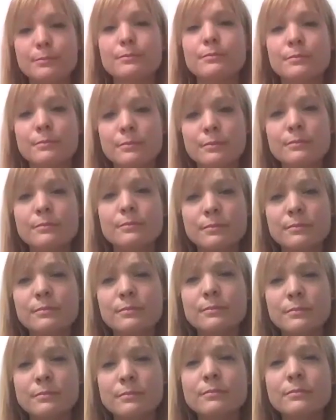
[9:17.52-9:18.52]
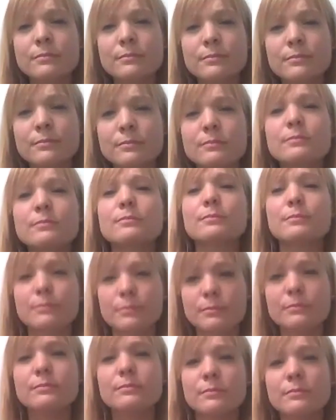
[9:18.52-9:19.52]
not here in
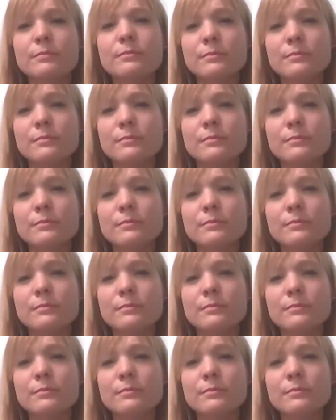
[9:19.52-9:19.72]
the present